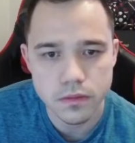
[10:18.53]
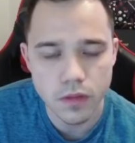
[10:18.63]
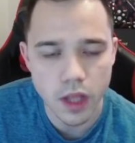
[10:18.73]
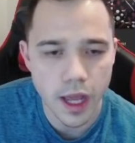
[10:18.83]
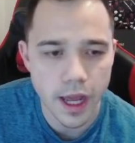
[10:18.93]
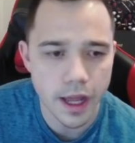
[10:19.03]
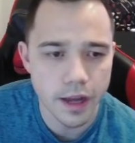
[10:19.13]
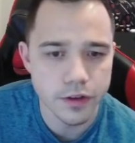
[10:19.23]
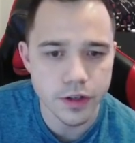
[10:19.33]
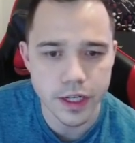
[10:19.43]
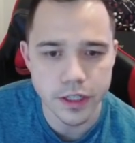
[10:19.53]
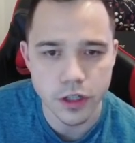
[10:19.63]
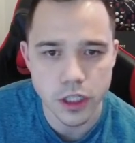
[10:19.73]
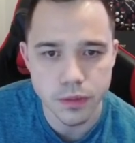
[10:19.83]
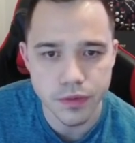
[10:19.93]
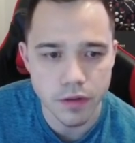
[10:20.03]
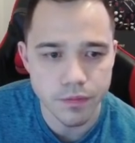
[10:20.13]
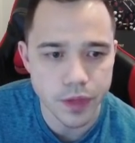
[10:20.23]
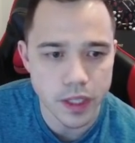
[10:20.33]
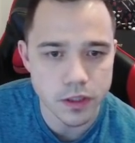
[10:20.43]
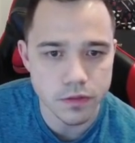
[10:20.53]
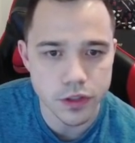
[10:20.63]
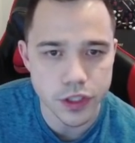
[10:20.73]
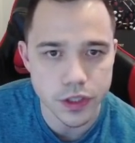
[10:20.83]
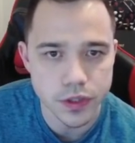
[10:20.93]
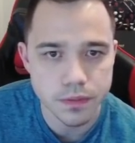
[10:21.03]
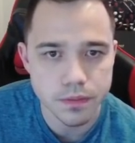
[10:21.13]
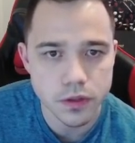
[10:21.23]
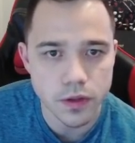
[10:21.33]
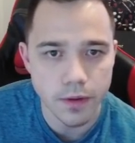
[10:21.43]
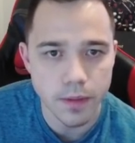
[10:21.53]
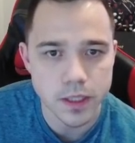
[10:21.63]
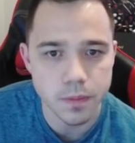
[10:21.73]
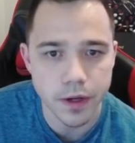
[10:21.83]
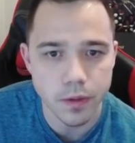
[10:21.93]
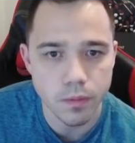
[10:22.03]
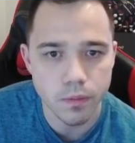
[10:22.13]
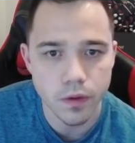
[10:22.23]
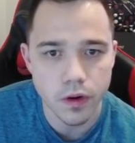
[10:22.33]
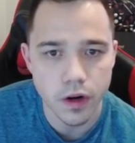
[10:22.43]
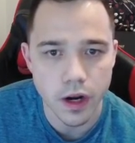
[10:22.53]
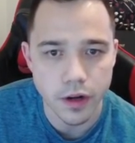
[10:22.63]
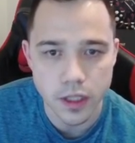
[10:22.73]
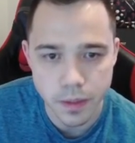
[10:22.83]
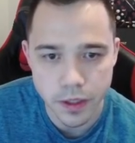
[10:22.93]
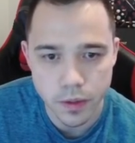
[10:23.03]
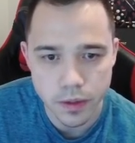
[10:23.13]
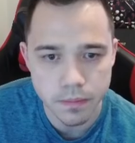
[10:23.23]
And they're going to get a charge move off. I still have 2 shields. I don't mind spending, or not spending one.